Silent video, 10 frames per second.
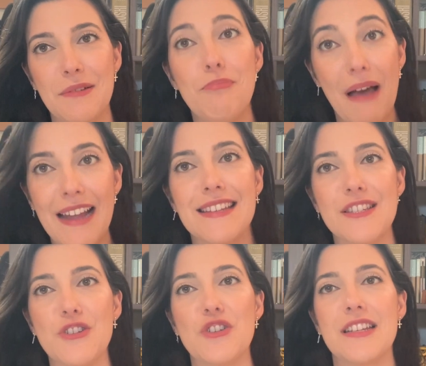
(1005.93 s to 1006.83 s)
bad
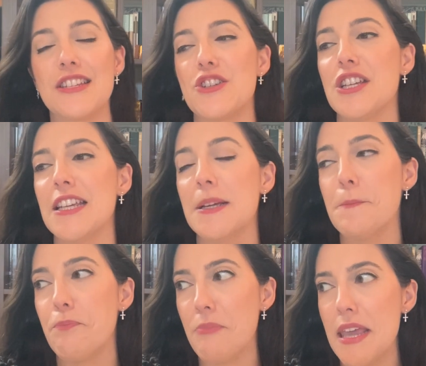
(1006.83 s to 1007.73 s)
decision that she
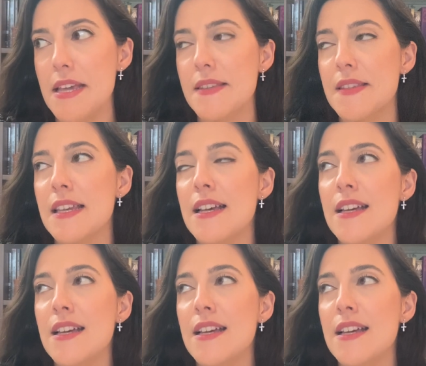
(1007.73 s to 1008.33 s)
makes.